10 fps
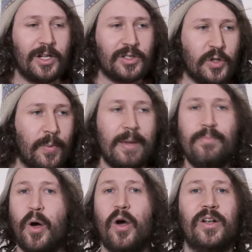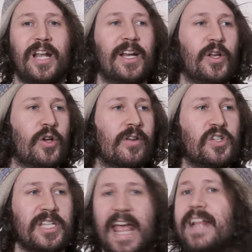to be burned, and you could have
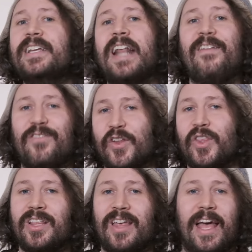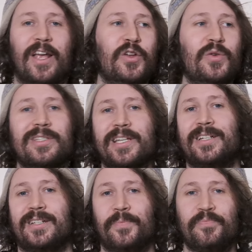just ended everything there, you
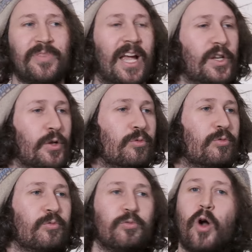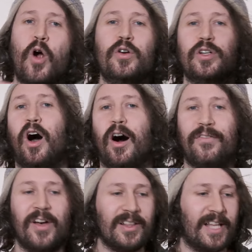didn't, and you rode
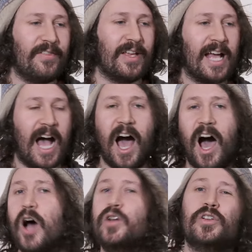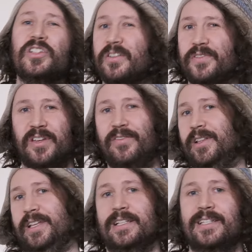off, leaving hundreds of
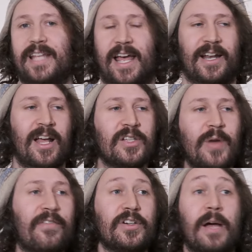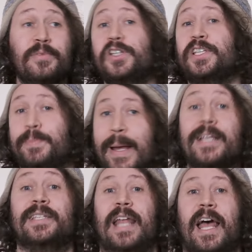civilians dead. So every time she
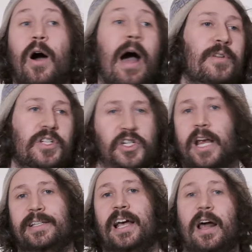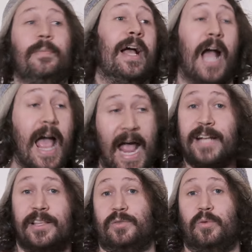speaks now, I'm just checked out. I'm like, I
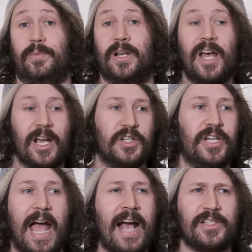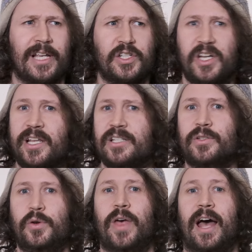hate this woman, because she acts like she didn't
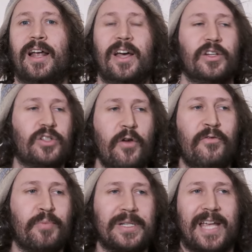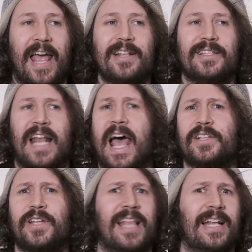do that. The show pretends and
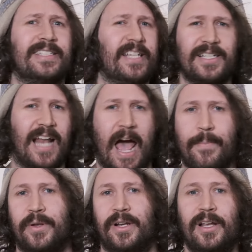acts like that didn't happen.